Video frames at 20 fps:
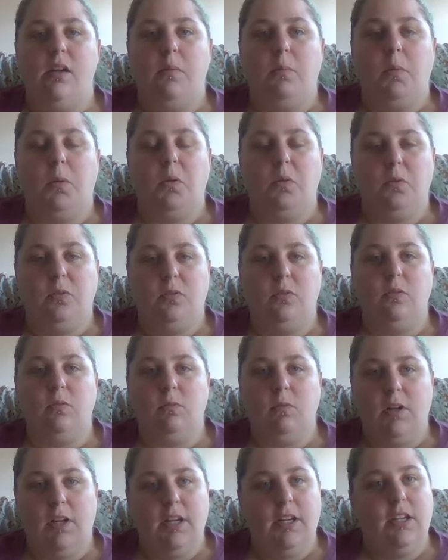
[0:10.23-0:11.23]
personal
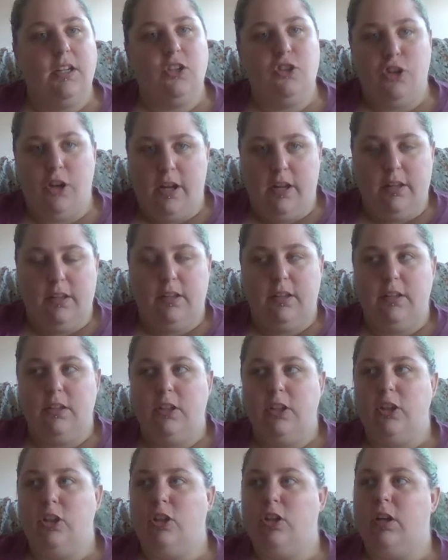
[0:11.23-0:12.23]
reading
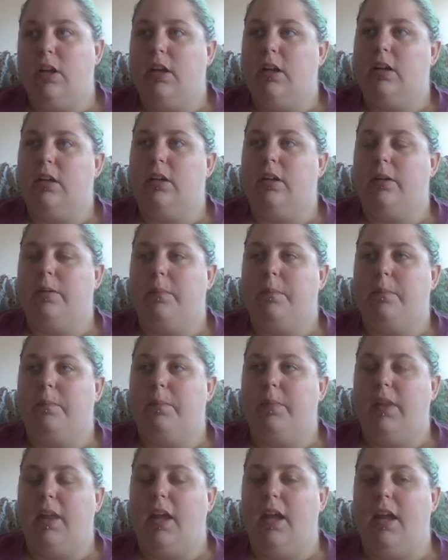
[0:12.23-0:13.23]
challenge. I
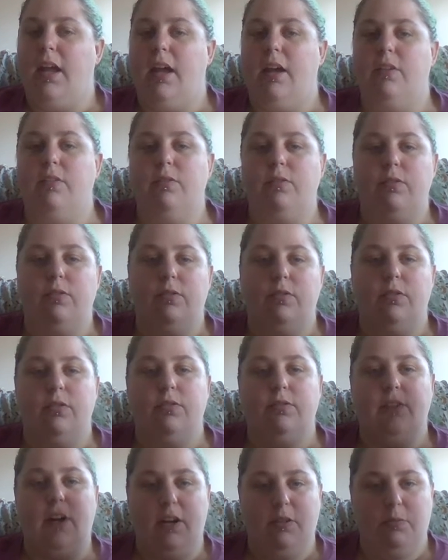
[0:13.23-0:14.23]
have
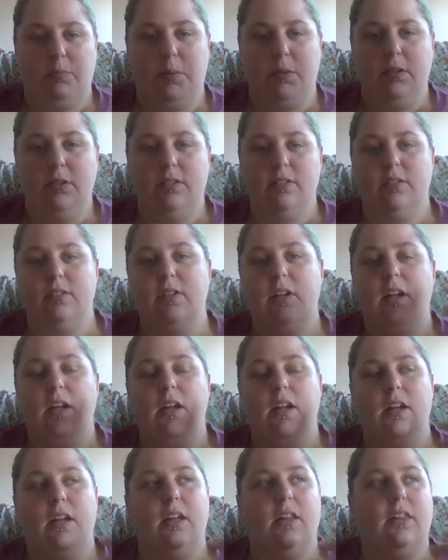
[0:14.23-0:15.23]
5 books
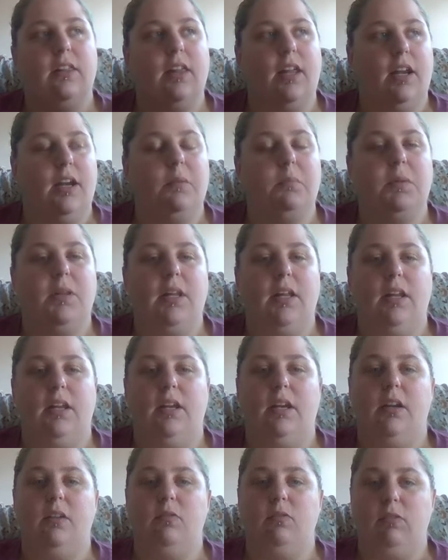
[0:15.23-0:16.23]
that I'm planning
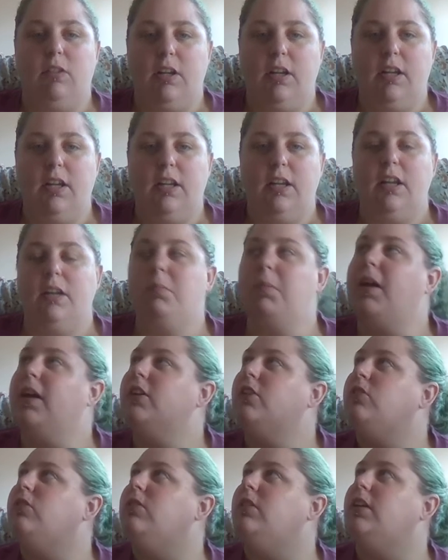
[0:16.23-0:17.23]
on reading. I'm
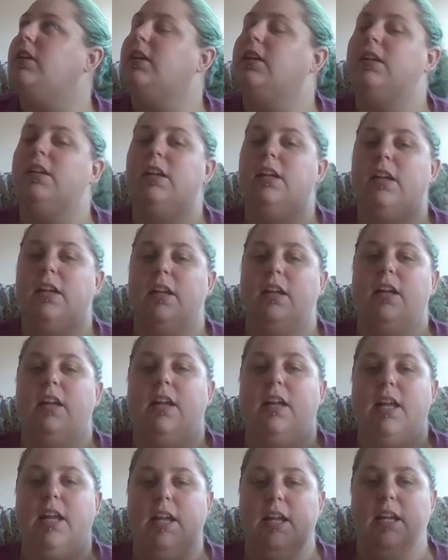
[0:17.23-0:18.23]
actually
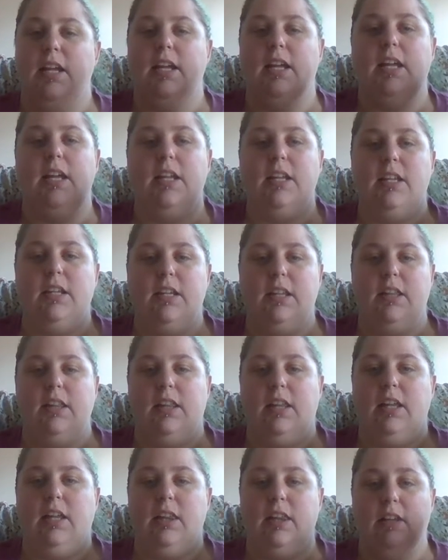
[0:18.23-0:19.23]
in
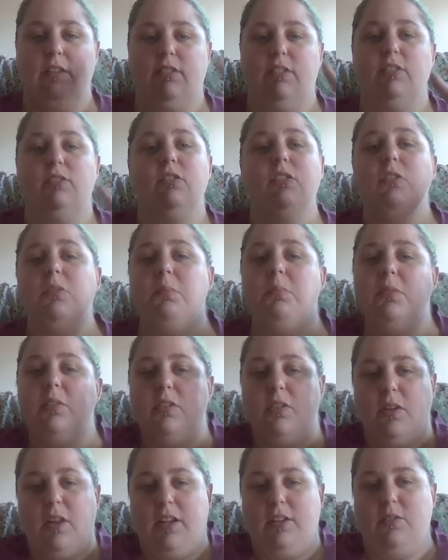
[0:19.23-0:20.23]
the living room,
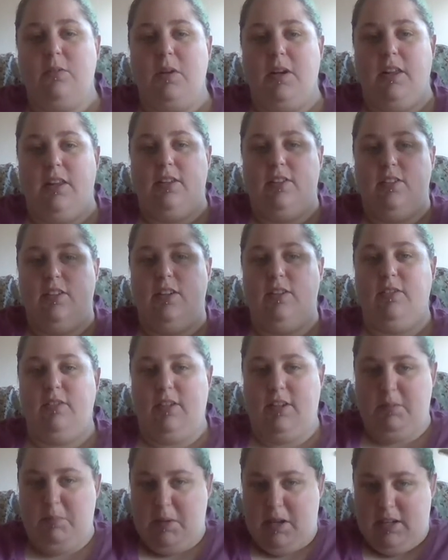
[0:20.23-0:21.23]
so that's why the
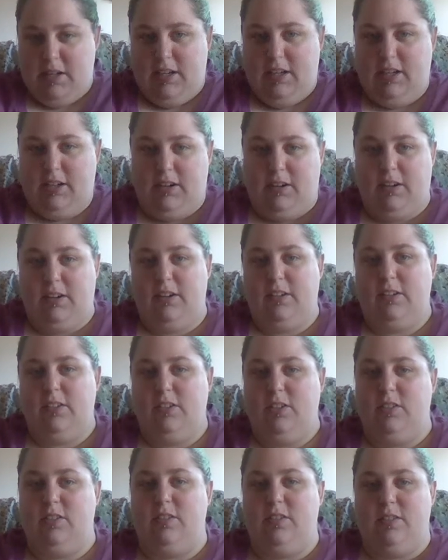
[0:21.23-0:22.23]
scenery back here
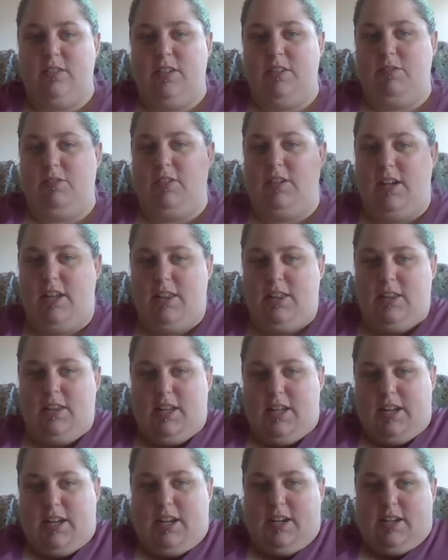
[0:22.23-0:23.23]
looks different and the
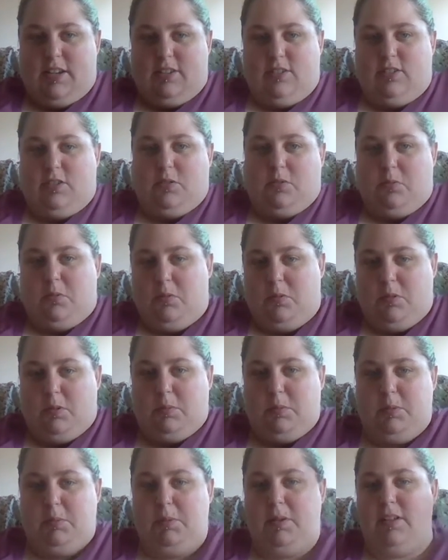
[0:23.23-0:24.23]
lighting is so
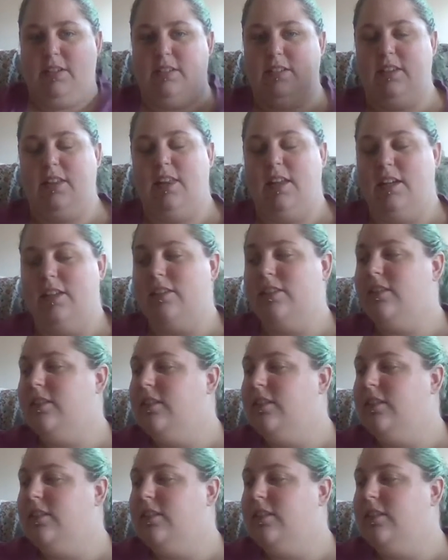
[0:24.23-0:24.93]
horrible because of this.